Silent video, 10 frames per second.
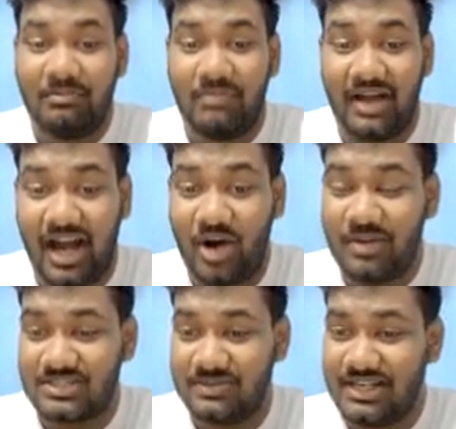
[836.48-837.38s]
By how
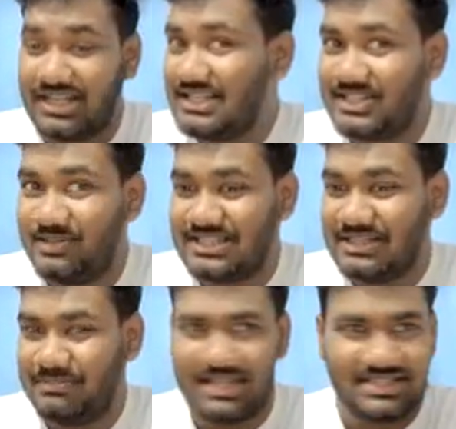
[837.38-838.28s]
much will consumer
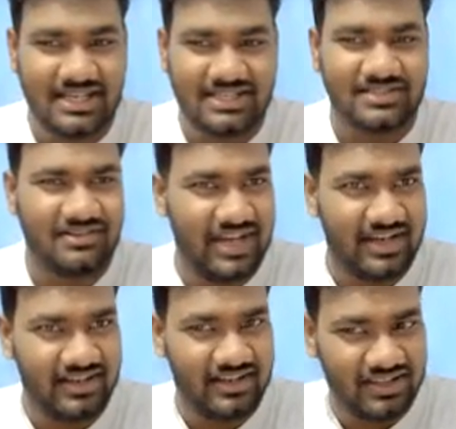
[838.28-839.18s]
surplus change? Right.
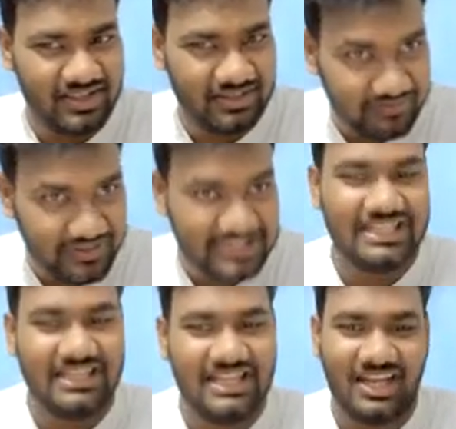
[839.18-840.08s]
First
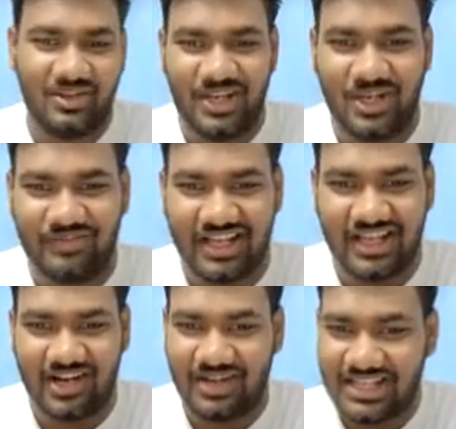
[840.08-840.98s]
thing that you need to
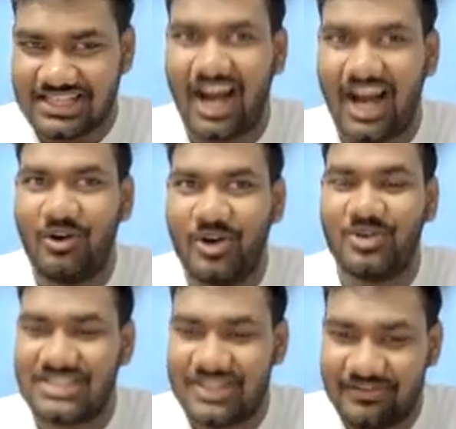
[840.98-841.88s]
figure out is how do
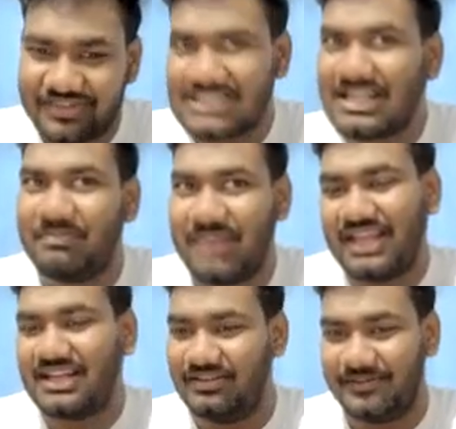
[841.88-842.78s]
you shift the
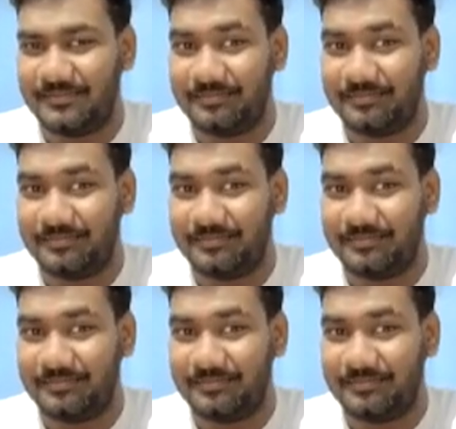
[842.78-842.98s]
supply curve?